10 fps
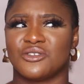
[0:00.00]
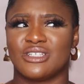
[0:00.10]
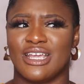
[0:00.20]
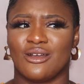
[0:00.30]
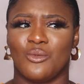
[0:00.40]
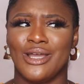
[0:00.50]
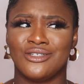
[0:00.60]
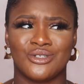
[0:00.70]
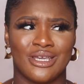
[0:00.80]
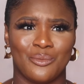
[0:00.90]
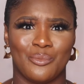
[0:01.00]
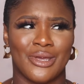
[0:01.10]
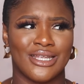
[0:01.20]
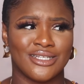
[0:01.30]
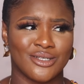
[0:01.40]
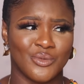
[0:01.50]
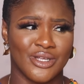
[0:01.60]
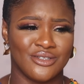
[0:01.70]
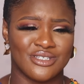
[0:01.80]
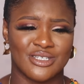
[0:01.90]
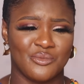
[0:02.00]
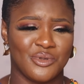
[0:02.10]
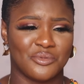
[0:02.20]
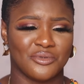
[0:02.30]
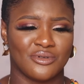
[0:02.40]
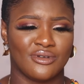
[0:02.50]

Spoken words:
She was like, why do you keep bending when you see people?